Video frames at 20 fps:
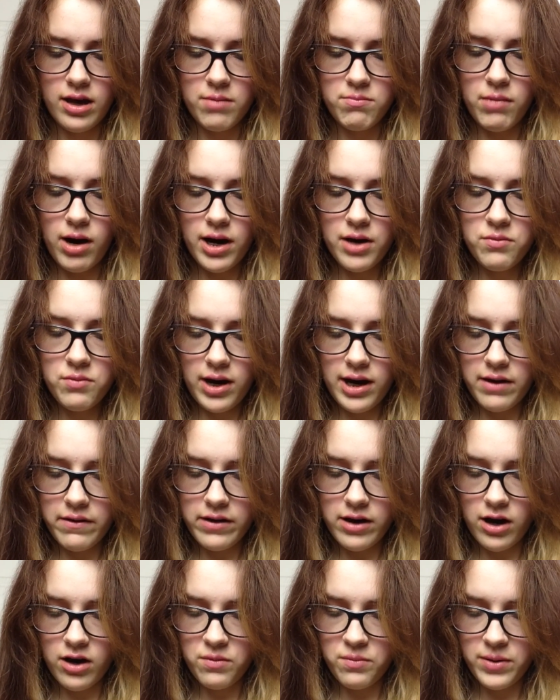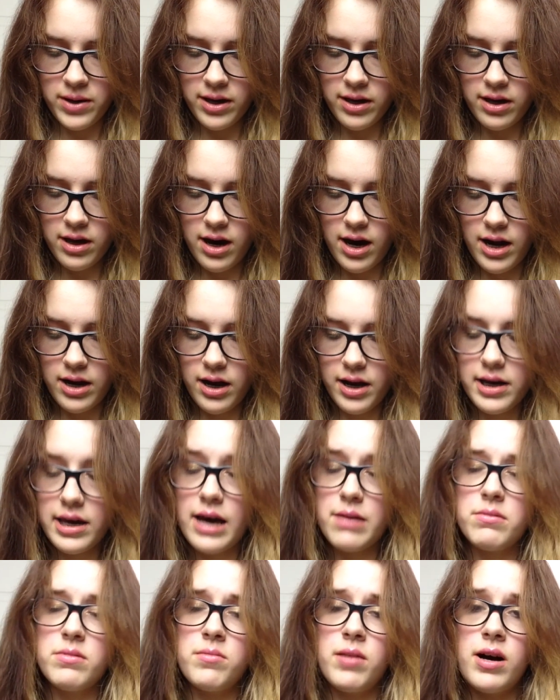My way of coping, I like
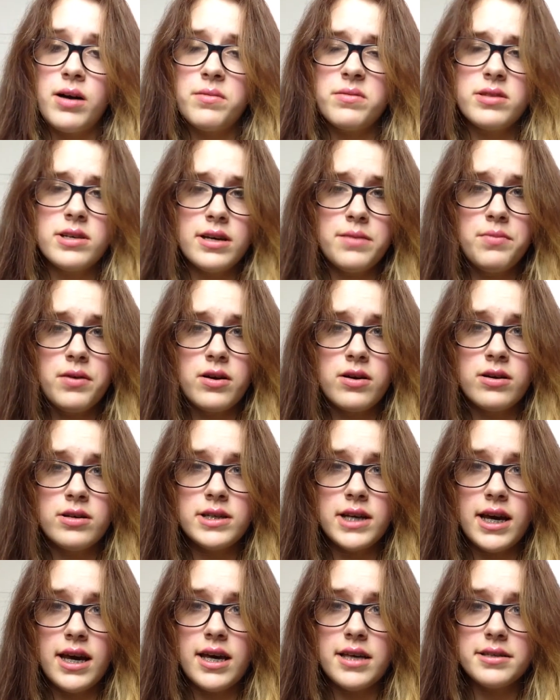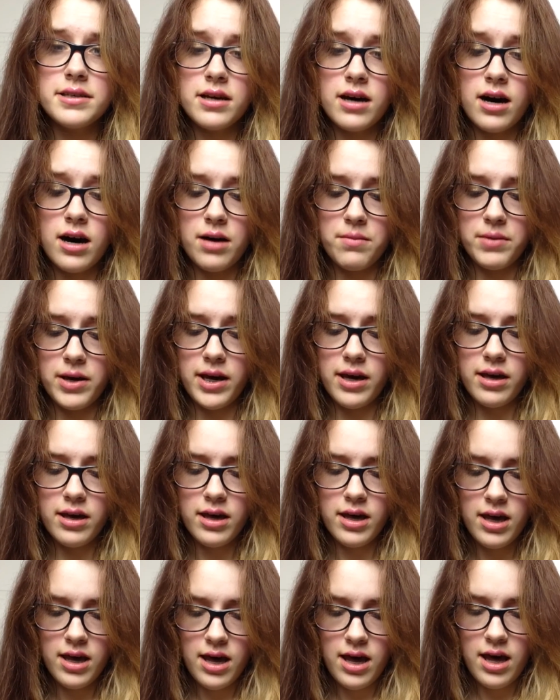chamomile tea because it's calming.
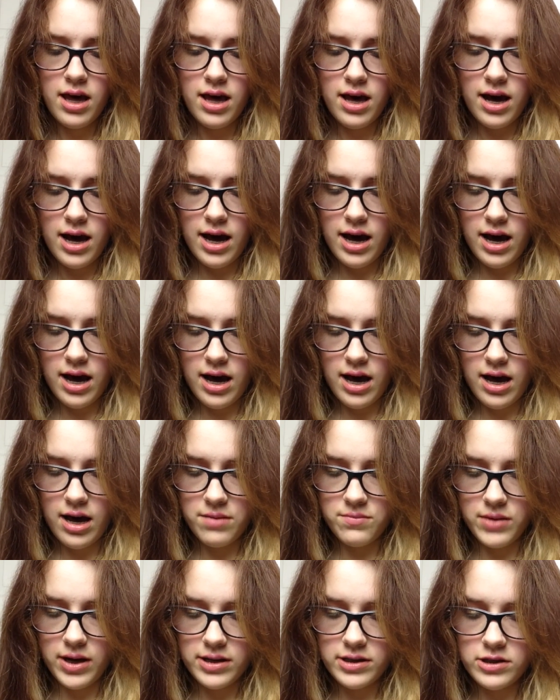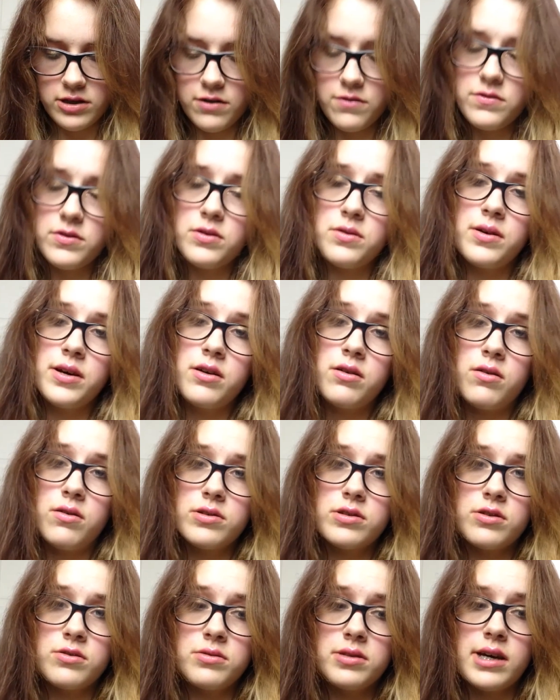A soft toy
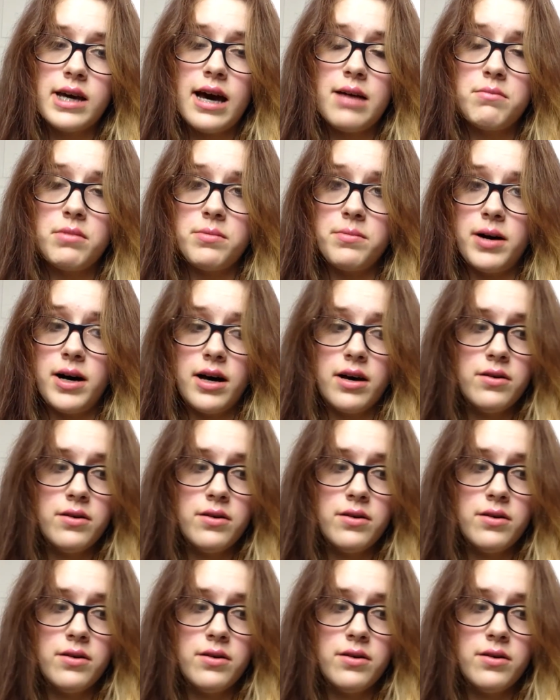horse called called